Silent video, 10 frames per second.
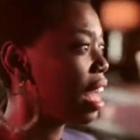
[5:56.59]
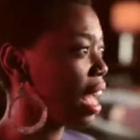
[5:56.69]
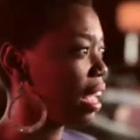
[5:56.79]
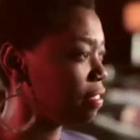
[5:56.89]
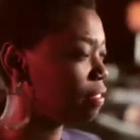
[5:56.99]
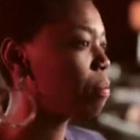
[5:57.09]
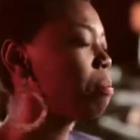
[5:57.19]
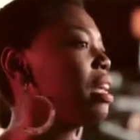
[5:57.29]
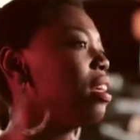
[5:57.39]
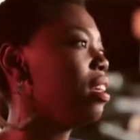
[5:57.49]
And for
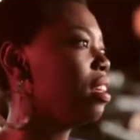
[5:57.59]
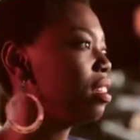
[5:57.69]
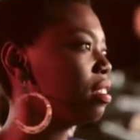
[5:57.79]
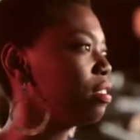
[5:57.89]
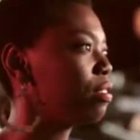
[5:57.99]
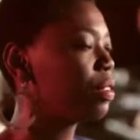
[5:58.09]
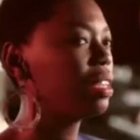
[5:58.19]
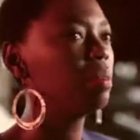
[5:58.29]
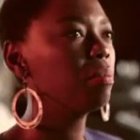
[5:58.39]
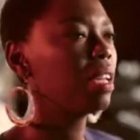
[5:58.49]
me,
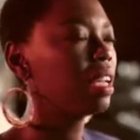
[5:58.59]
freedom